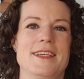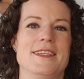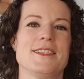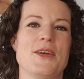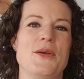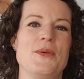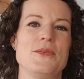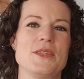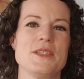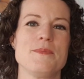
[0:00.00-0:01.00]
So
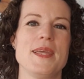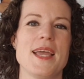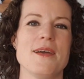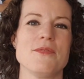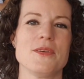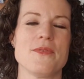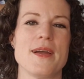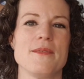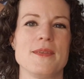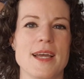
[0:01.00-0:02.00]
just be careful
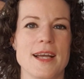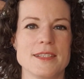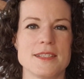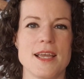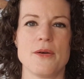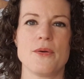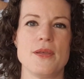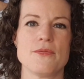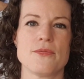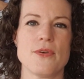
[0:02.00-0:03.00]
around that. Now,
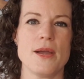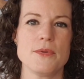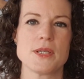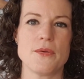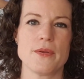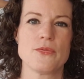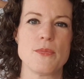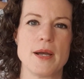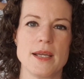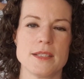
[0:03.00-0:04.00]
if I was going for
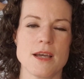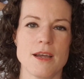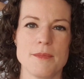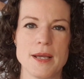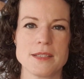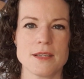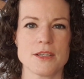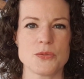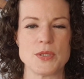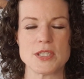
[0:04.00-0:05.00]
my Thai
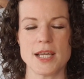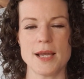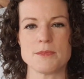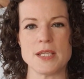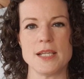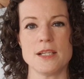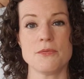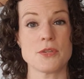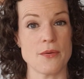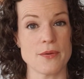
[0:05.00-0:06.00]
massage, which I absolutely
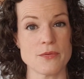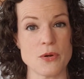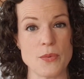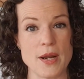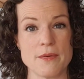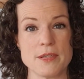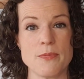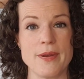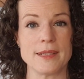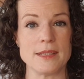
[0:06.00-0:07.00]
loved going for when I was
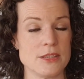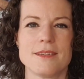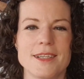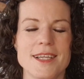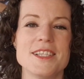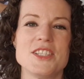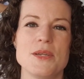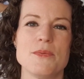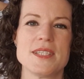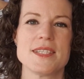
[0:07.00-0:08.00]
pregnant,
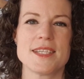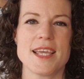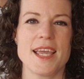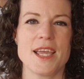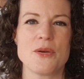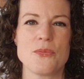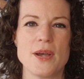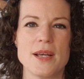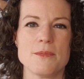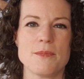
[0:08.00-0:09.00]
she would stay
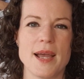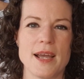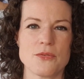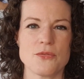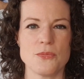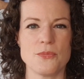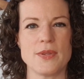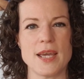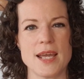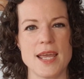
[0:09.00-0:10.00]
well back from
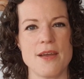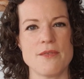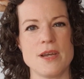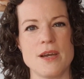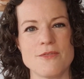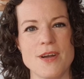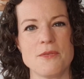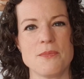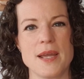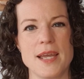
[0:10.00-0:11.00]
that area
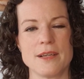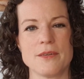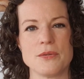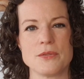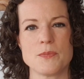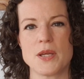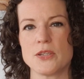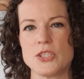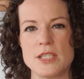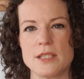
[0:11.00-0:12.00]
around my ankles
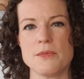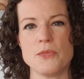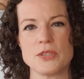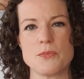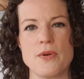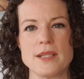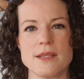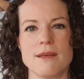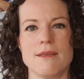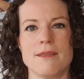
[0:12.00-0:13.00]
because she didn't want to press
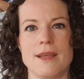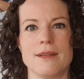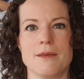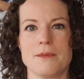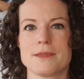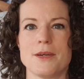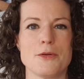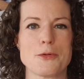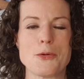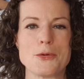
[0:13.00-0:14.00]
anything that was
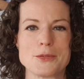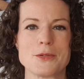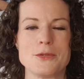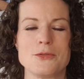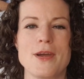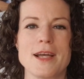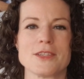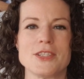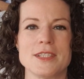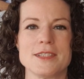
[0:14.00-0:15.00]
going to cause
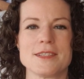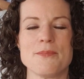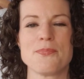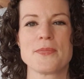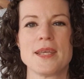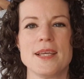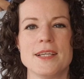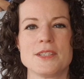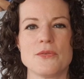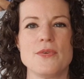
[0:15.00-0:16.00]
contractions.
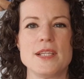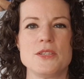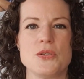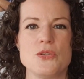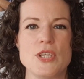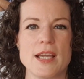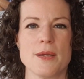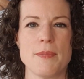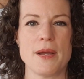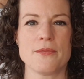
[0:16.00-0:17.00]
So really do check
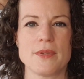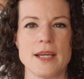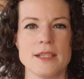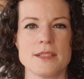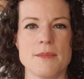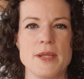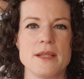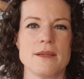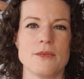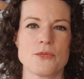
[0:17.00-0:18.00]
about that. I
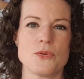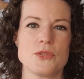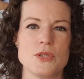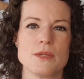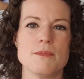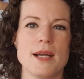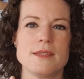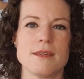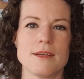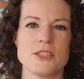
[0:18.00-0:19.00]
mean, of course, you can
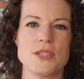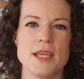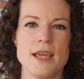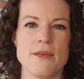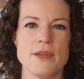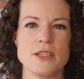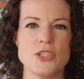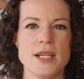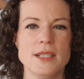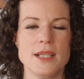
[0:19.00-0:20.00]
massage the area
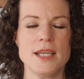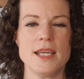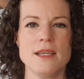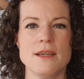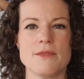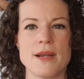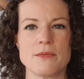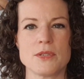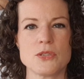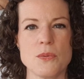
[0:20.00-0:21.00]
gently
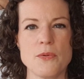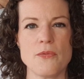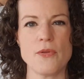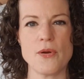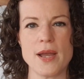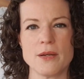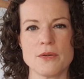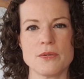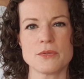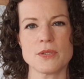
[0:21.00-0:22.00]
around the top of your
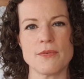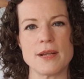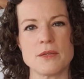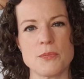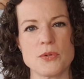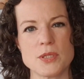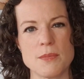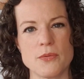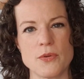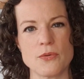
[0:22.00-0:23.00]
ankles, around the
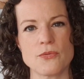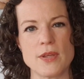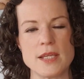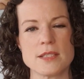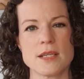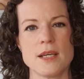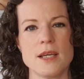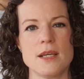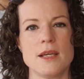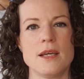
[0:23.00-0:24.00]
bottom of your feet.
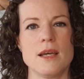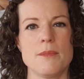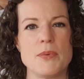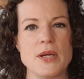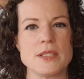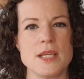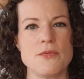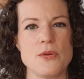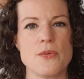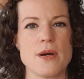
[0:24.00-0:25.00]
But
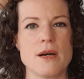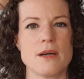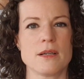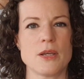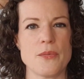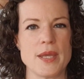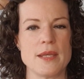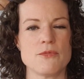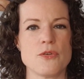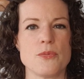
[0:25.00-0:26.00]
if you are going
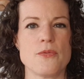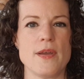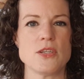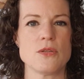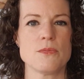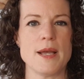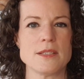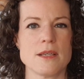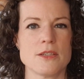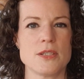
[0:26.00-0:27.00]
in for a professional
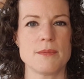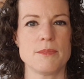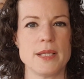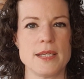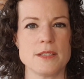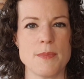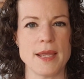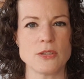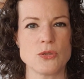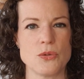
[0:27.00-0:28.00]
massage, then please
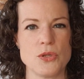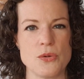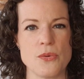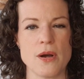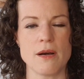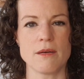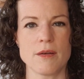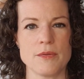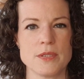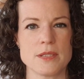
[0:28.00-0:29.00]
make sure you are
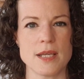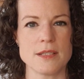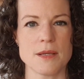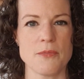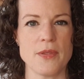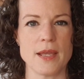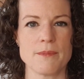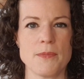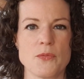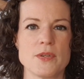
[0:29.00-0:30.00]
going to say
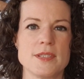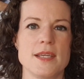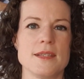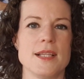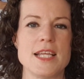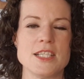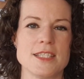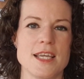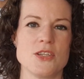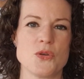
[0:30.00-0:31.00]
something. Obviously, in the later
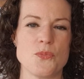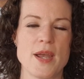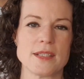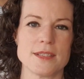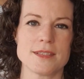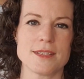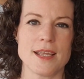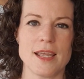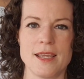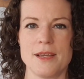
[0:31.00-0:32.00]
stage of
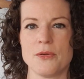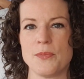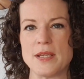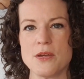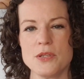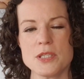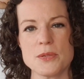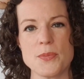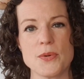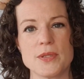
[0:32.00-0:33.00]
pregnancy, it will be
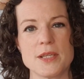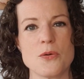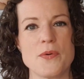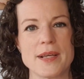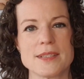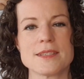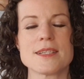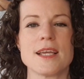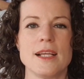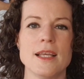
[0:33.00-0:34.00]
noticeable that you're pregnant,
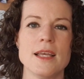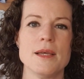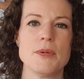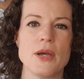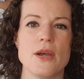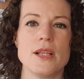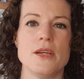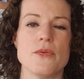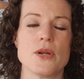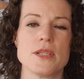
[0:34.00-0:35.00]
but
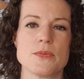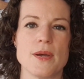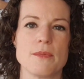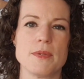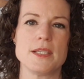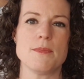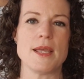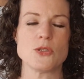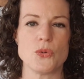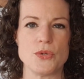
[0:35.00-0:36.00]
earlier on as well, please
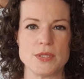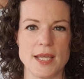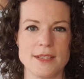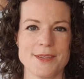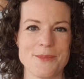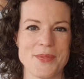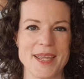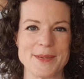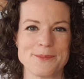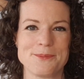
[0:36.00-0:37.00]
make sure you say
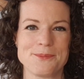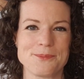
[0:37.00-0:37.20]
something.